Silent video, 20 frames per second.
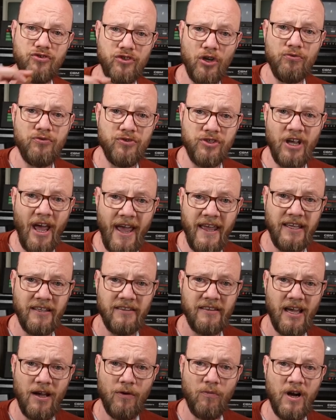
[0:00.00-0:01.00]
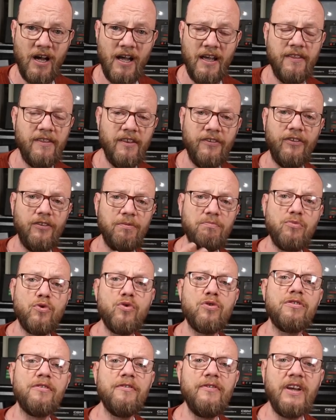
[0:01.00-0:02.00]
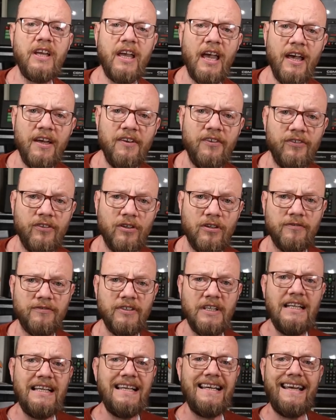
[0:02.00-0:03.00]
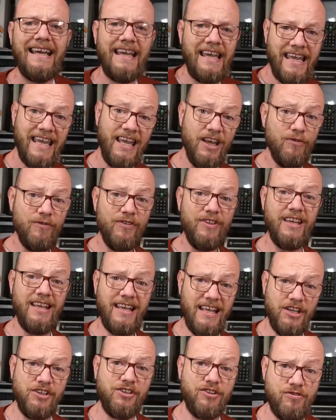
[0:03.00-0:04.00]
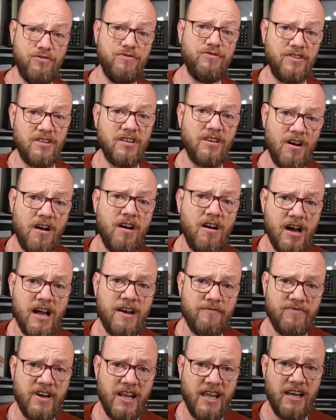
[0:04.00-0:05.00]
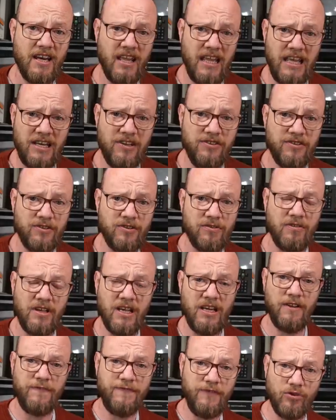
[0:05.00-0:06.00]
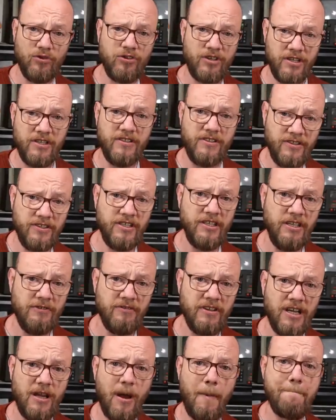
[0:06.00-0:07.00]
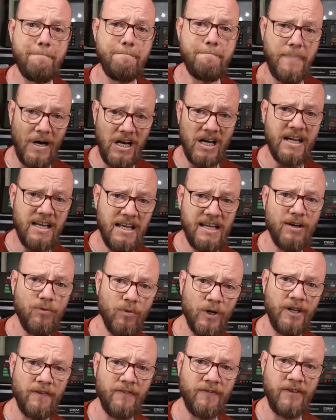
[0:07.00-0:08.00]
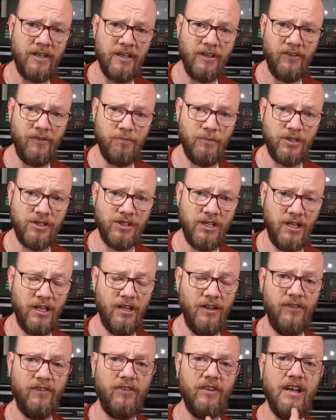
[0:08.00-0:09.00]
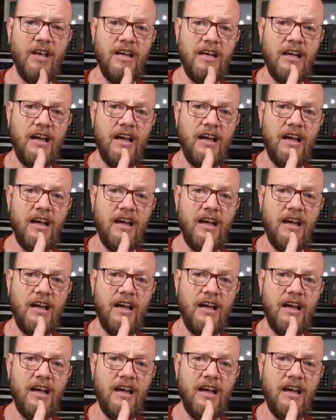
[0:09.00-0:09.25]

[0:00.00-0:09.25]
don't take it that way. This is more of a case of, here are the issues that I ran into. And if you're considering buying one of these machines,